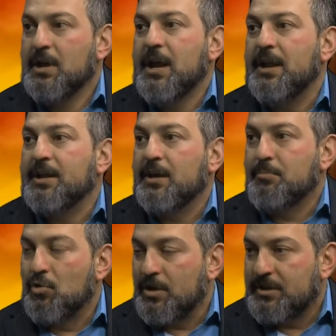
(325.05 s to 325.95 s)
and get
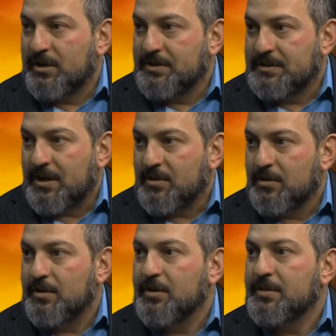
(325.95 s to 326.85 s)
appointed
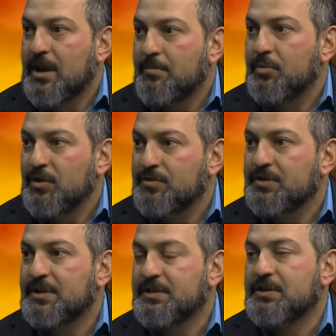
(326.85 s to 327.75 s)
executor, and that
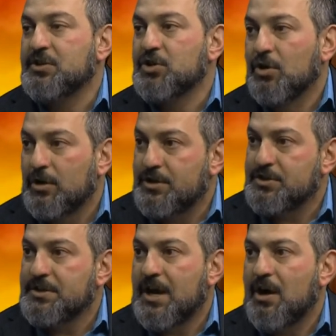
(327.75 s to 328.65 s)
person is in
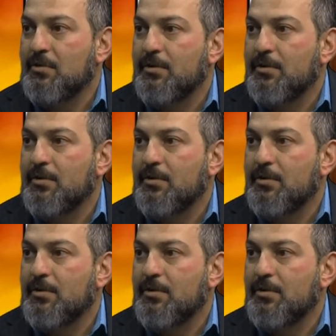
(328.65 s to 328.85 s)
charge now